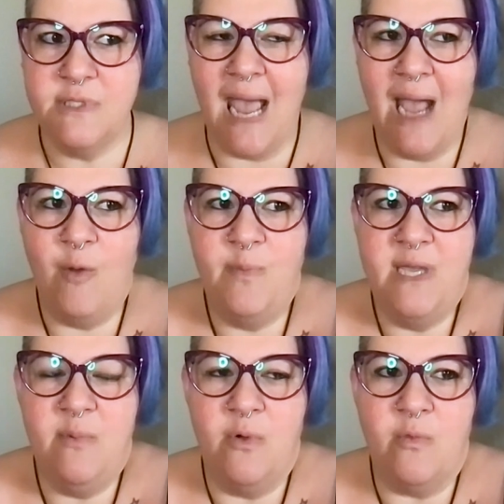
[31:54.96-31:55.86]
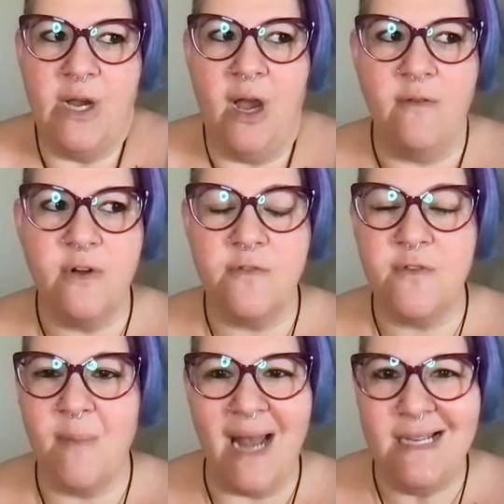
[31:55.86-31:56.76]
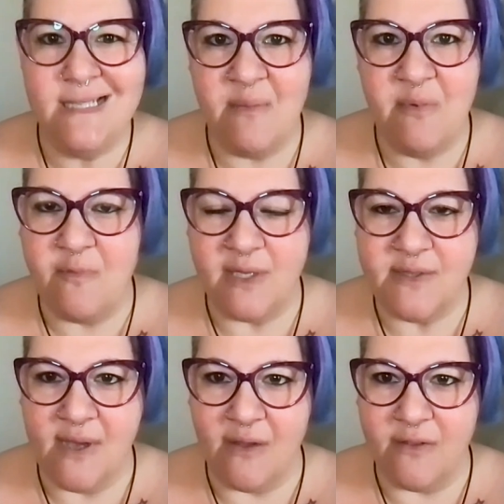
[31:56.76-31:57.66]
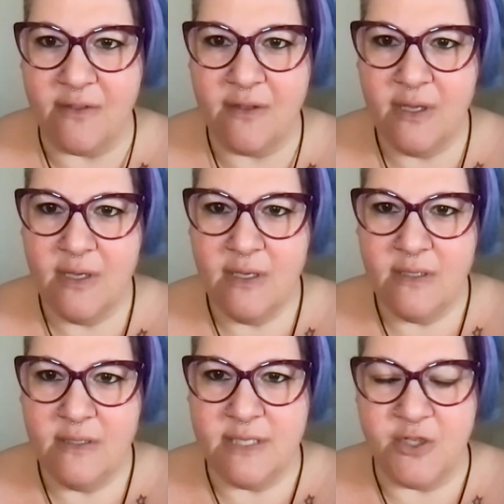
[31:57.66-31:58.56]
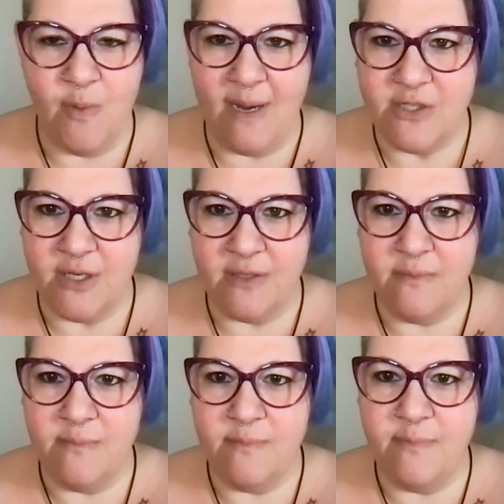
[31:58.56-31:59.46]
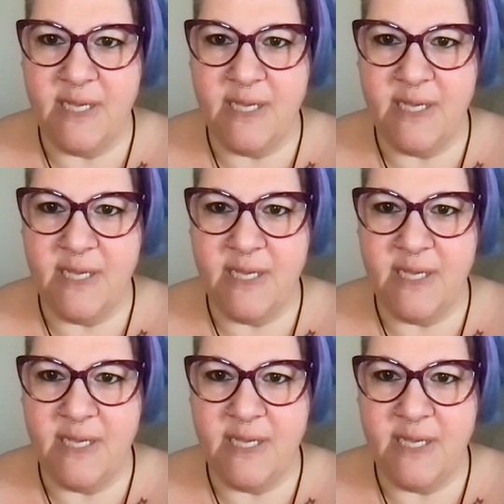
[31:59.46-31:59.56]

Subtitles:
how people recover from any type of mental health situation,